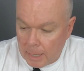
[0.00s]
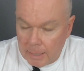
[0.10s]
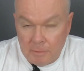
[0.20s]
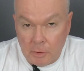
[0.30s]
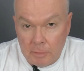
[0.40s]

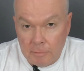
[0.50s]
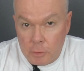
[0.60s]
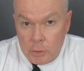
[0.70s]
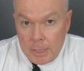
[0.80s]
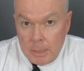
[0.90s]
a very
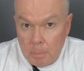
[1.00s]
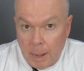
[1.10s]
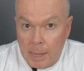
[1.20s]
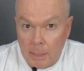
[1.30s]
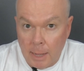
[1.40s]
fruity
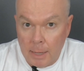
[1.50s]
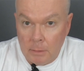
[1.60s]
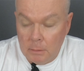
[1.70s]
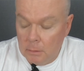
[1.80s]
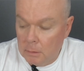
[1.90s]
pale
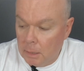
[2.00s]
ale.